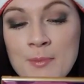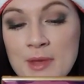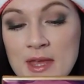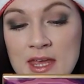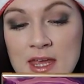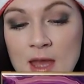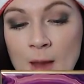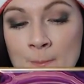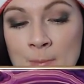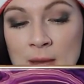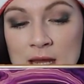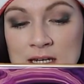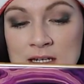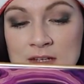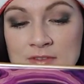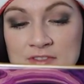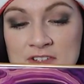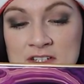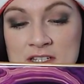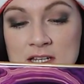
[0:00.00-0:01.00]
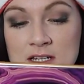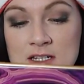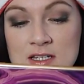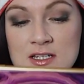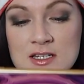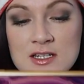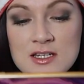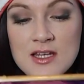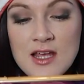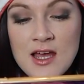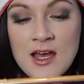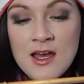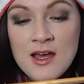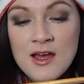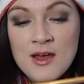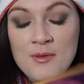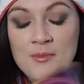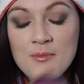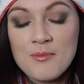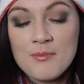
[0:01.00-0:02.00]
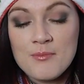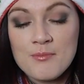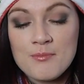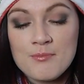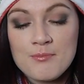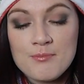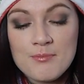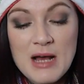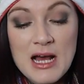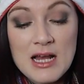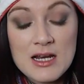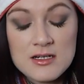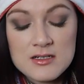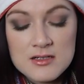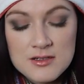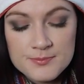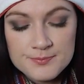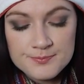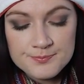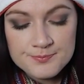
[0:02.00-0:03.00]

Be Magnificent palette.